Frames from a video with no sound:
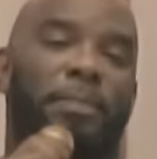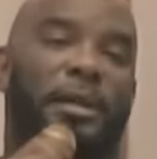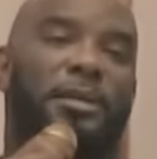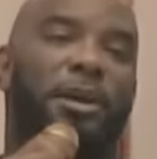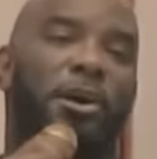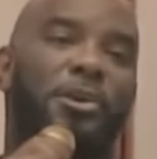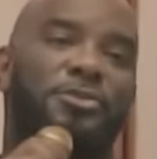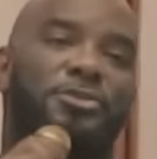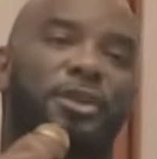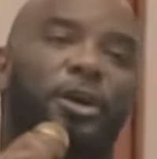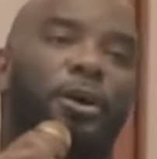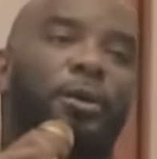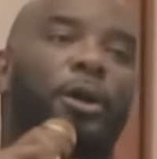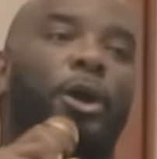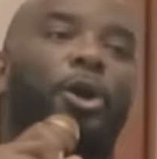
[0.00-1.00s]
because
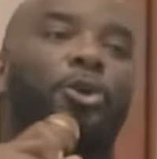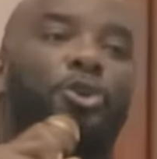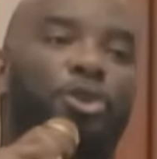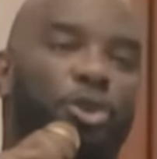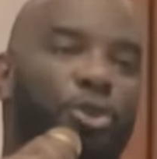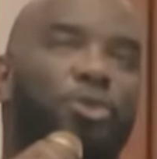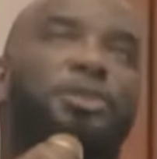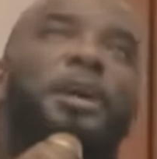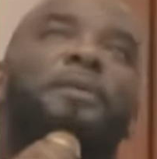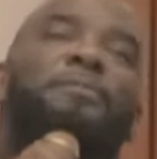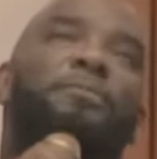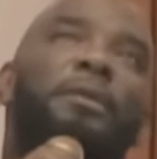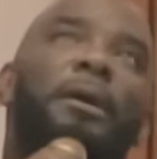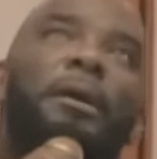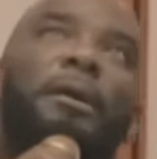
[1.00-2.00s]
you can